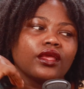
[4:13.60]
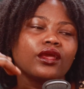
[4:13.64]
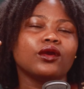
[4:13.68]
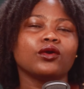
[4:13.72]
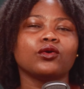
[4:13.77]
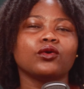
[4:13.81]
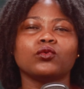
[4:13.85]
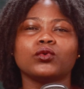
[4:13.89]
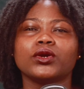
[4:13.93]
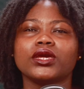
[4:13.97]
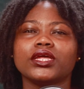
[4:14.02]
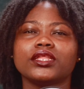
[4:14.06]

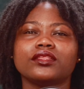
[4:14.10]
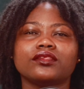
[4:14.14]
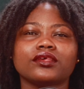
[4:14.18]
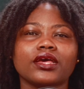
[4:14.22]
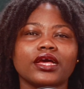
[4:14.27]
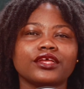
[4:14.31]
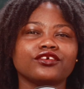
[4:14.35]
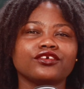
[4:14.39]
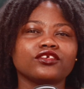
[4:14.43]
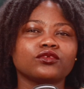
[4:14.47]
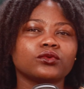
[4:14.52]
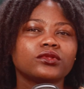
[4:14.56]
Wait, I
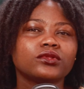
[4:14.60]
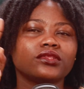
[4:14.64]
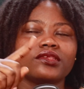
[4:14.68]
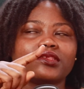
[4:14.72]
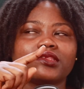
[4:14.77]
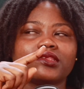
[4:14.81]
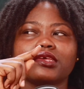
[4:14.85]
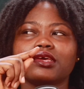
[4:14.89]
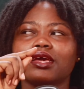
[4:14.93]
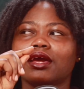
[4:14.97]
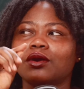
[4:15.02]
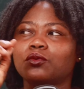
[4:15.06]
just want to
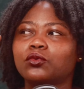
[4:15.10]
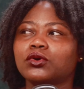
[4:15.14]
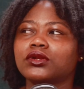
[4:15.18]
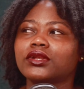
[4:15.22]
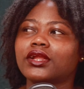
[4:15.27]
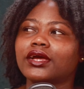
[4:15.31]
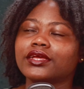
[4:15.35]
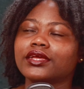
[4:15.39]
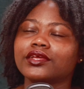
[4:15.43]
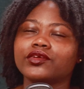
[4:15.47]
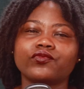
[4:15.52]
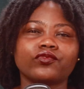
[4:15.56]
say, I
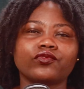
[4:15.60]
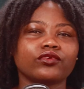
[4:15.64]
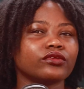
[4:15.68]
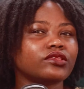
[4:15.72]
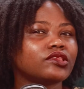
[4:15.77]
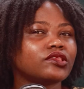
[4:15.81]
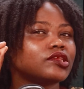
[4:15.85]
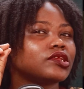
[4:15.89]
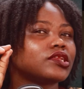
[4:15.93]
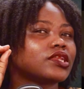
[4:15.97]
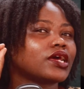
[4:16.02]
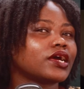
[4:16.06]
wonder if
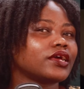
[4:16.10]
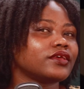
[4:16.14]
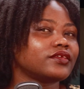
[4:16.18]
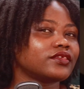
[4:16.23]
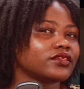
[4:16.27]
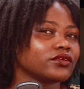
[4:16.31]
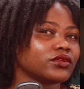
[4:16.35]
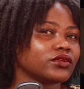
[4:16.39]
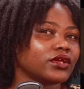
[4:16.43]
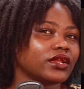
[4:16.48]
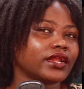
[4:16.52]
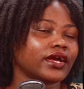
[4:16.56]
Lucinda is
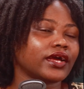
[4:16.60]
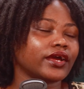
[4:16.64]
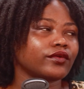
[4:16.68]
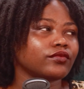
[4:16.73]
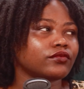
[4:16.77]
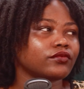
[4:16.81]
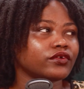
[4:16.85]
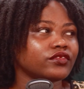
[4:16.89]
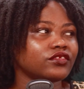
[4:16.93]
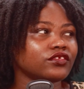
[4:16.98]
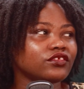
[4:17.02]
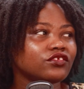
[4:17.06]
still alive,
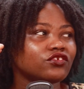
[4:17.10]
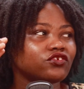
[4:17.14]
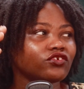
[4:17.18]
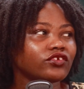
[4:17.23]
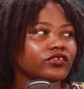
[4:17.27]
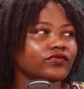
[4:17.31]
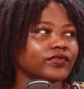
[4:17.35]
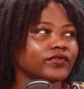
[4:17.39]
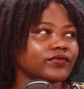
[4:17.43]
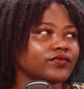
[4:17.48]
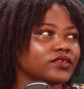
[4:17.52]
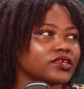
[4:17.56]
because it's just
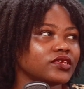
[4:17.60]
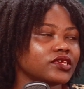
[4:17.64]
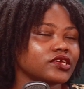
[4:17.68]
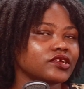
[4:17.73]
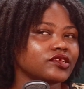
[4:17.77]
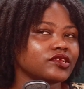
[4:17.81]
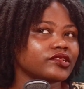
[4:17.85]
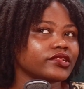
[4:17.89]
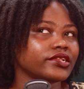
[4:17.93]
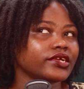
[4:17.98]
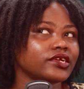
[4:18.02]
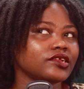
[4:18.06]
50
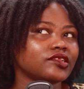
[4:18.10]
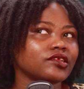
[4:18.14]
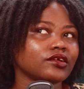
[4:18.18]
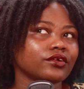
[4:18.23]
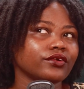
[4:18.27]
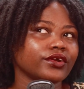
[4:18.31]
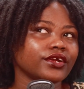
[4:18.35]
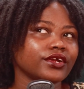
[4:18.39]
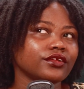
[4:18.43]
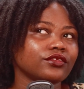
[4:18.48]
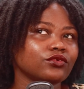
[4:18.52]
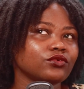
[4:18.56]
years later,
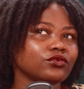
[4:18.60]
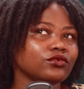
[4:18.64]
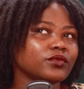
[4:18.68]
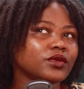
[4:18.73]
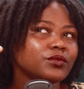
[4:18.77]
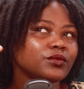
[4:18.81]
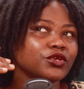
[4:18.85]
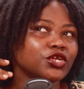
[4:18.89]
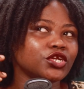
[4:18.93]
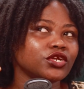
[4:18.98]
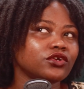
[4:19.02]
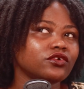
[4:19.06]
right? So
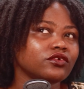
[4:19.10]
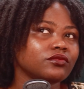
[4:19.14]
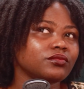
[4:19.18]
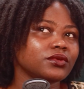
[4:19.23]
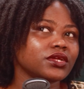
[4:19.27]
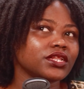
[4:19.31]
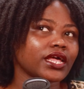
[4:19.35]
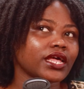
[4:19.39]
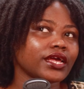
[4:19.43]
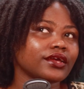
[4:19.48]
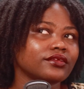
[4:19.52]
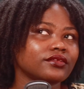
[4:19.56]
maybe she could be
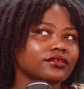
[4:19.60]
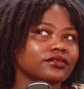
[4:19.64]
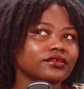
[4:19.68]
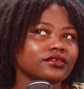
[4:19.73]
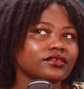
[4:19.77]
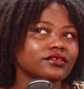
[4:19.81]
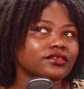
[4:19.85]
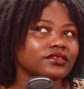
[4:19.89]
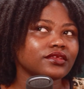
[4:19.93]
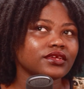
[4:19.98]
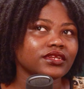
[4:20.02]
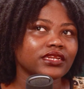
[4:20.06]
like
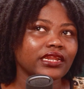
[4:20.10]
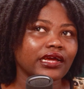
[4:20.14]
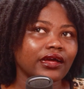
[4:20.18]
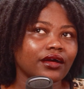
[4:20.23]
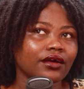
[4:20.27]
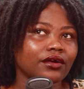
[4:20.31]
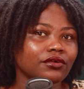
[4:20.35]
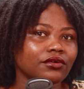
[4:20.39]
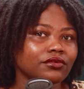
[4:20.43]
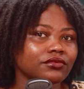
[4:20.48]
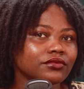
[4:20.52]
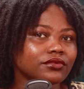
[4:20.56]
60
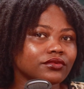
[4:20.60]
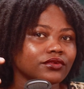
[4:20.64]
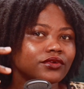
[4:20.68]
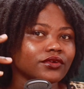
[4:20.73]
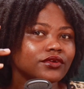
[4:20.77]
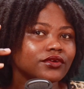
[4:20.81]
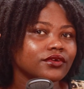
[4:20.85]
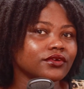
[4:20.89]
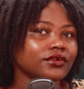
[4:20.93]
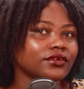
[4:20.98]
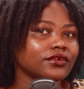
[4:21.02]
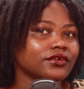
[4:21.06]
now,
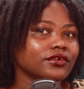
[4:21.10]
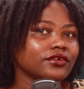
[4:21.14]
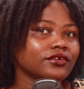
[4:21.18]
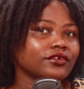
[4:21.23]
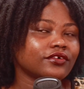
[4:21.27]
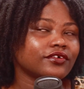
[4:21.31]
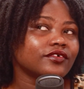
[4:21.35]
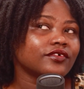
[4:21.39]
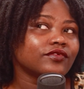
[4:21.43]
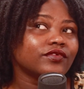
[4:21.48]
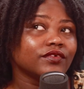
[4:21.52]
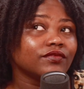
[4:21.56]

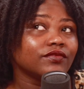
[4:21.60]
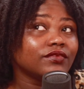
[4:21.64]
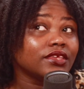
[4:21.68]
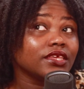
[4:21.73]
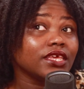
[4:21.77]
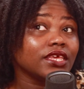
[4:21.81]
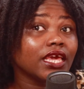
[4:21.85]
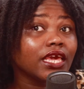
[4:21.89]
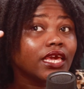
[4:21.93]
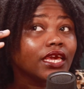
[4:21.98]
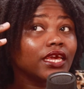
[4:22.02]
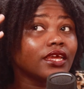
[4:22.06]
or
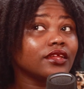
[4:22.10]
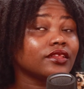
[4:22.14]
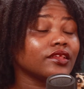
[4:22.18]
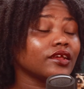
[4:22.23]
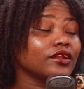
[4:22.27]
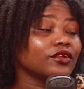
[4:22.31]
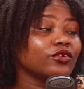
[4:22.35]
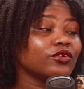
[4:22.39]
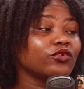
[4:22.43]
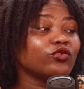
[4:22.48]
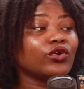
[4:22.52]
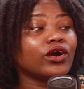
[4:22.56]
58. I
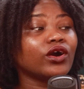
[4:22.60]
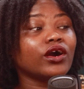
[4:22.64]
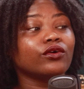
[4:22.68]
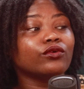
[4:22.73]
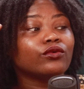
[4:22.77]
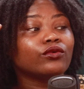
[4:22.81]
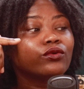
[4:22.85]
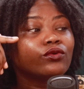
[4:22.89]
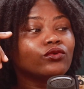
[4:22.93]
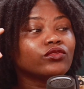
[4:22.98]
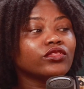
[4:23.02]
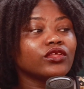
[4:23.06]
don't know how
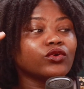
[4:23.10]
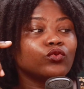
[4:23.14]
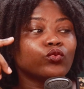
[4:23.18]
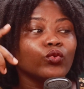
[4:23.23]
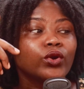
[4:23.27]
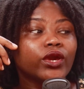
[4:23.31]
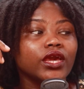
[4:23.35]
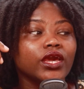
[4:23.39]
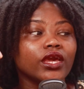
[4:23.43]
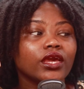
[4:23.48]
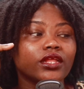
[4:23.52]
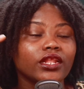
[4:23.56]
old they
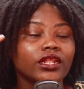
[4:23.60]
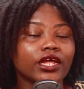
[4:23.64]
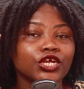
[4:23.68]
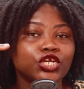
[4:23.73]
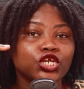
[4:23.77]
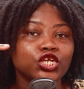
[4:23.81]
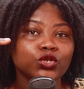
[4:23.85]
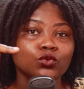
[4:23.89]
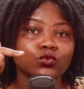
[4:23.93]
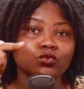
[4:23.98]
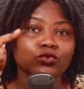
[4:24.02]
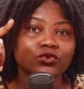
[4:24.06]
were, like
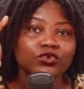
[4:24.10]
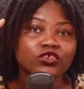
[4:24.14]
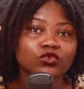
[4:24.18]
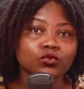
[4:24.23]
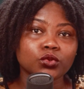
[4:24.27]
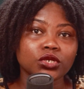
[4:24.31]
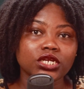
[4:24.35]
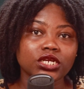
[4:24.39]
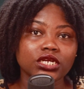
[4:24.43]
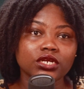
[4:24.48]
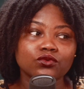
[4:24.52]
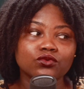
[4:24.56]
she was when
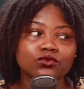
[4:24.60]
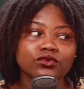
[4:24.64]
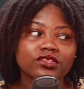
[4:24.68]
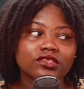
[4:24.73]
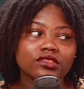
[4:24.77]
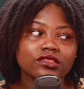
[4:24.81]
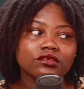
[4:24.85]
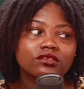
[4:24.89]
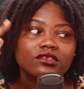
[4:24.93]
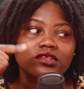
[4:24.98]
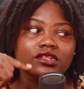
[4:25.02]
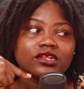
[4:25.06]
she wrote
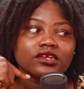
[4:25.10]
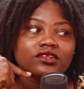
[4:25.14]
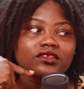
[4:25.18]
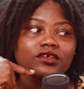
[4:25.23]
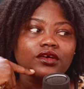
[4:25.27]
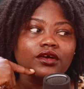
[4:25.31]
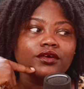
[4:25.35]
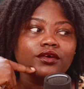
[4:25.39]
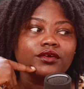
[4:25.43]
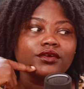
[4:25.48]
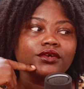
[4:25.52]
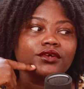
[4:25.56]
this
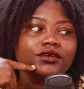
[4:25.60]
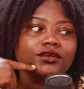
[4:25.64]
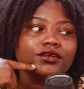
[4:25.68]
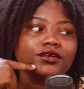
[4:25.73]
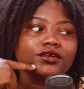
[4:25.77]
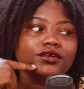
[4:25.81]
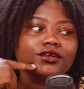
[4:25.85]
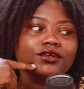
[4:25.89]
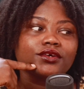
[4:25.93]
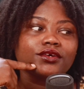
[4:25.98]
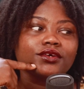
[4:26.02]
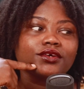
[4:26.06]
letter.
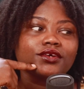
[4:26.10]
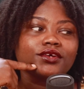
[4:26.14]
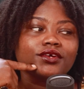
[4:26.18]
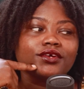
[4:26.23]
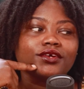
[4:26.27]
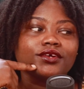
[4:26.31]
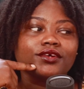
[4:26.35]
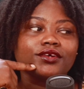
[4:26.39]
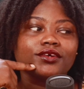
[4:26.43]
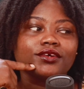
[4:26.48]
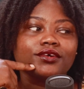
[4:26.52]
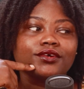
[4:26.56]

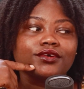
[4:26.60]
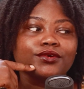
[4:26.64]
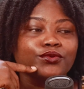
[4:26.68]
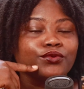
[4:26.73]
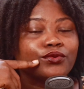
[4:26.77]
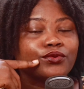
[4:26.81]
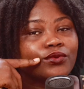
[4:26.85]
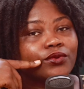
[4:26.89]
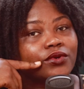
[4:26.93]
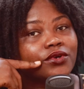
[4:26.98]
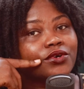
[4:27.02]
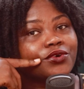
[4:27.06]

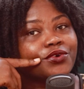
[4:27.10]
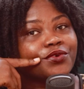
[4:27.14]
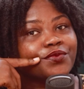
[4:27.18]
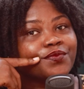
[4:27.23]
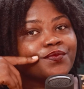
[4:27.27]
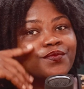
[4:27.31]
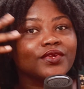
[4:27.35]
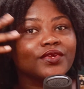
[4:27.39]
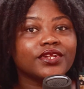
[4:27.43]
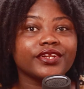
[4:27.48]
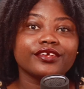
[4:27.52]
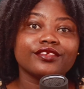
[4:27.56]
Whew,
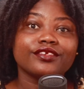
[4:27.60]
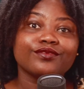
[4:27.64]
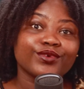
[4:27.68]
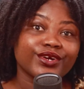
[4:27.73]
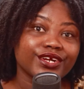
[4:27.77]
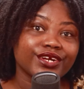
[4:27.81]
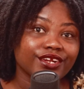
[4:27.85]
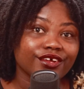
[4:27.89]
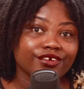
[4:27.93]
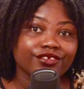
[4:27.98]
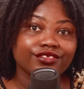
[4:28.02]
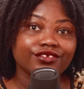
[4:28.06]
let's
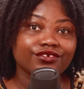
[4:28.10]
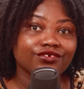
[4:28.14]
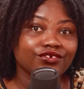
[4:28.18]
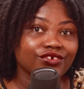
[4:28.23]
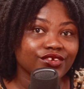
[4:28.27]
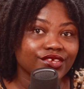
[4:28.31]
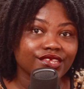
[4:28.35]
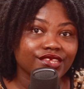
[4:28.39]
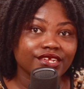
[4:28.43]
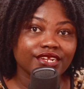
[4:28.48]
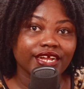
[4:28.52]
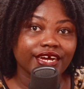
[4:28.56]
find out if
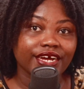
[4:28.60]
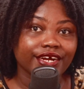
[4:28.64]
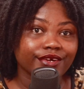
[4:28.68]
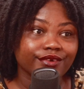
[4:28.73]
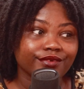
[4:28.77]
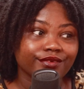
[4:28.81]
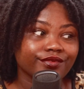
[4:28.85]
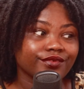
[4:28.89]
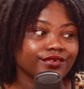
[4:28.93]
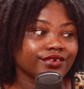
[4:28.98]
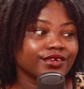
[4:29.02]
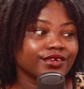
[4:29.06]
she's alive.